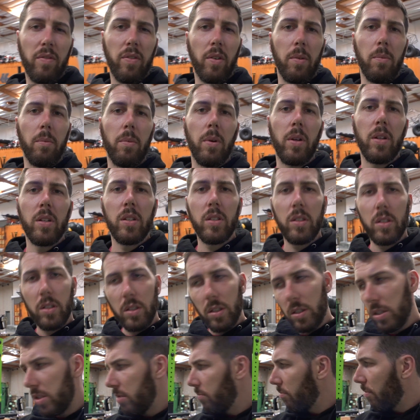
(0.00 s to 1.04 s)
from
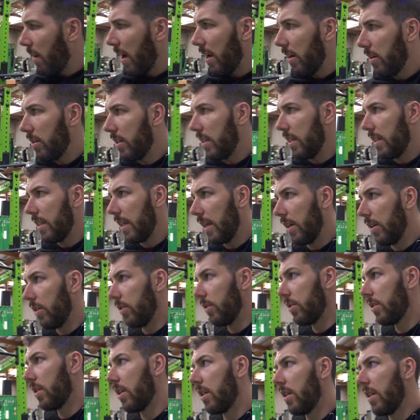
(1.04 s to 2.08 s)
minor
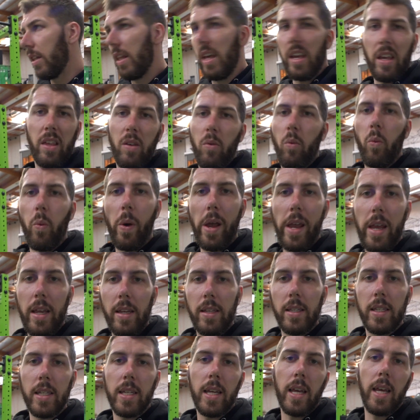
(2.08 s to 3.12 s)
details like
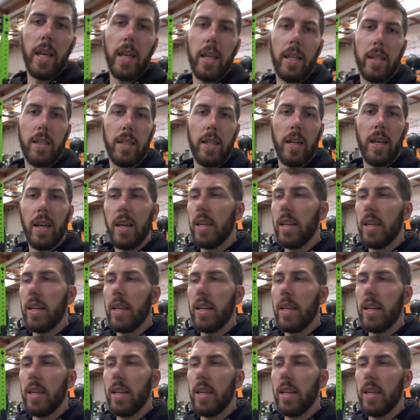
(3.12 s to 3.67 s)
weight and